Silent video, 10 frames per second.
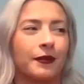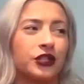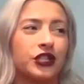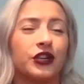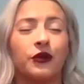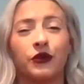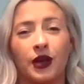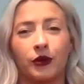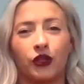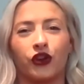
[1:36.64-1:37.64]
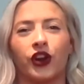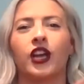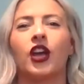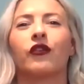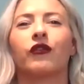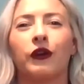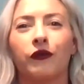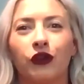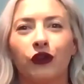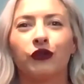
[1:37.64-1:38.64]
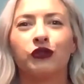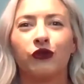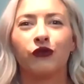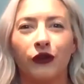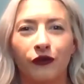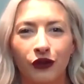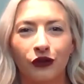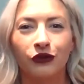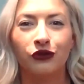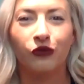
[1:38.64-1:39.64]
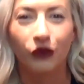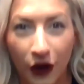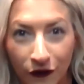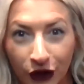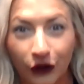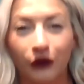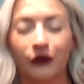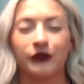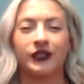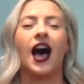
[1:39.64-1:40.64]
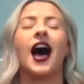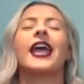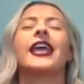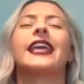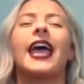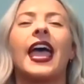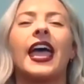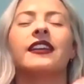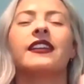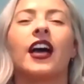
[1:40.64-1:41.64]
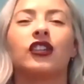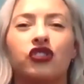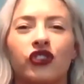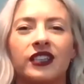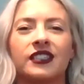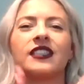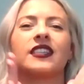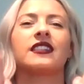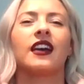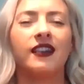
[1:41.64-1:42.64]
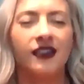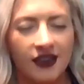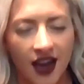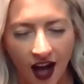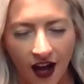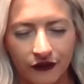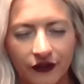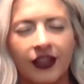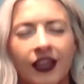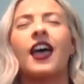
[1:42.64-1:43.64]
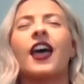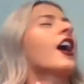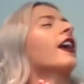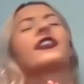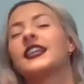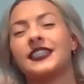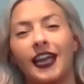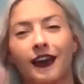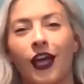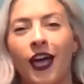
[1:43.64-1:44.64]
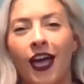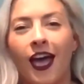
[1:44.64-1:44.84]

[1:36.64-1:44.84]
number two, number three. Reviews, reviews, reviews. I cannot stress this enough. Listen,